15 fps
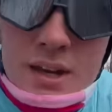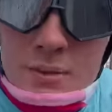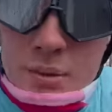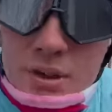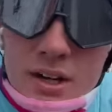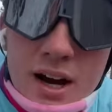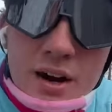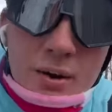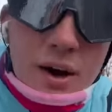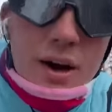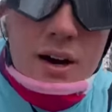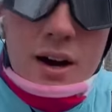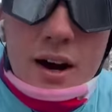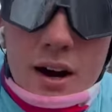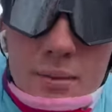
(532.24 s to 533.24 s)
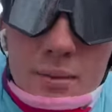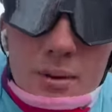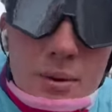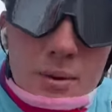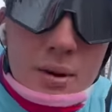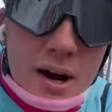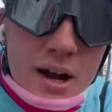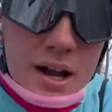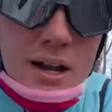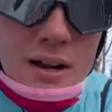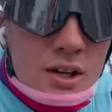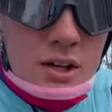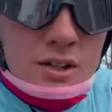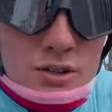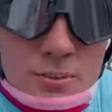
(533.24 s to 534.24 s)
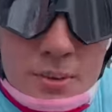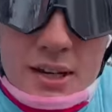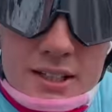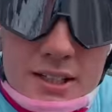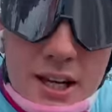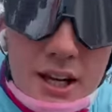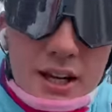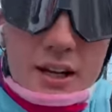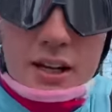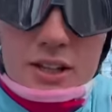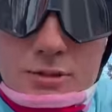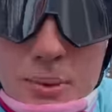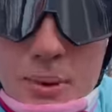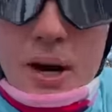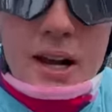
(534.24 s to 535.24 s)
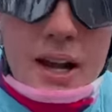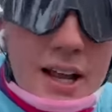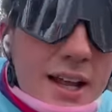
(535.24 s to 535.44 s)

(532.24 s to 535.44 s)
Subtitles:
But now I'm on my way to meet Kasper again.